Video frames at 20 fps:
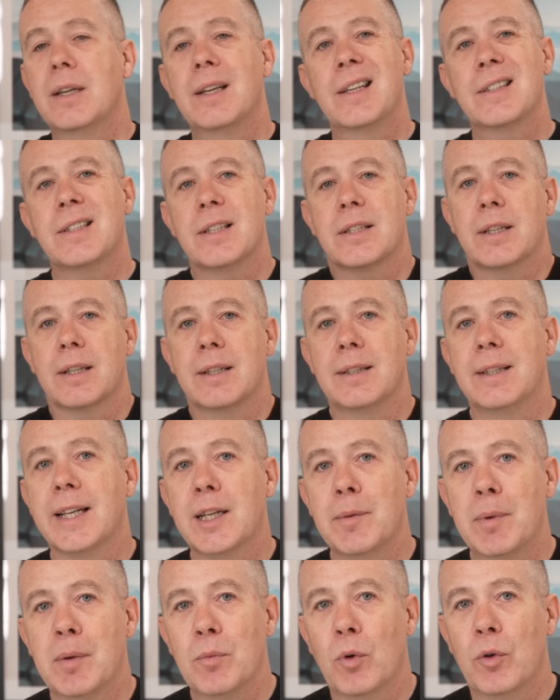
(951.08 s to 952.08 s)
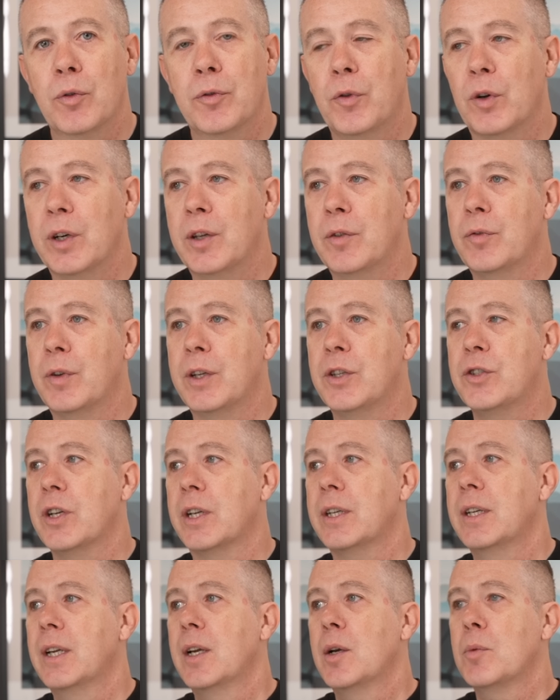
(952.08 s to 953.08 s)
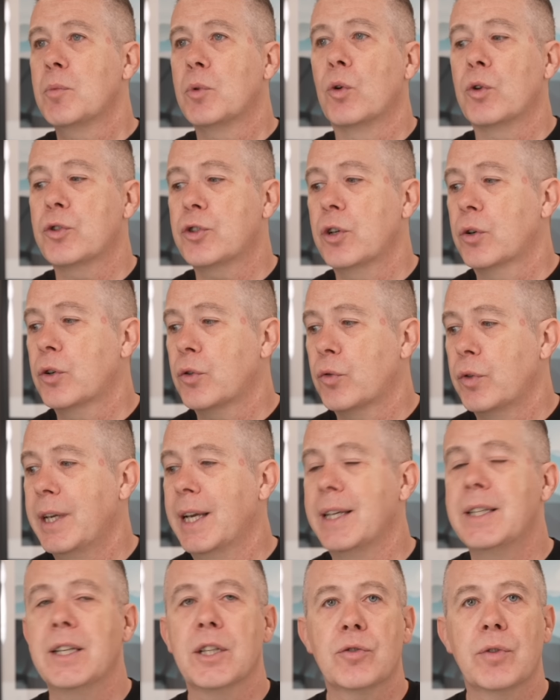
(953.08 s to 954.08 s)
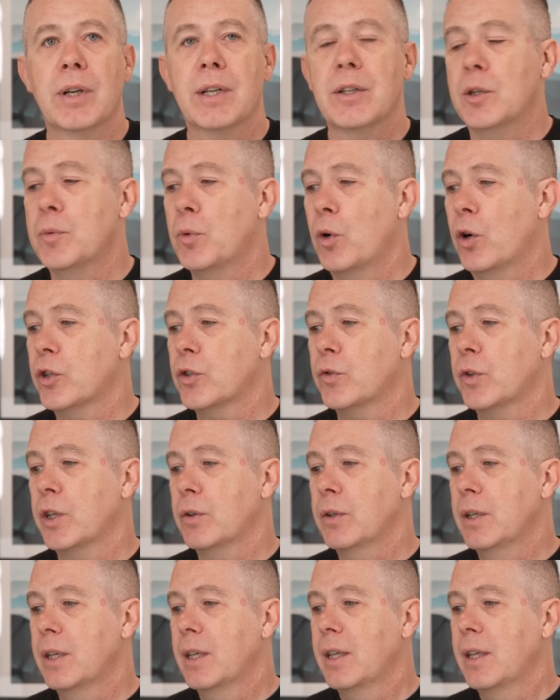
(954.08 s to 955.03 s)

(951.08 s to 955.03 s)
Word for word: So this is a little bit more fully featured, but also created straight out of the box for you.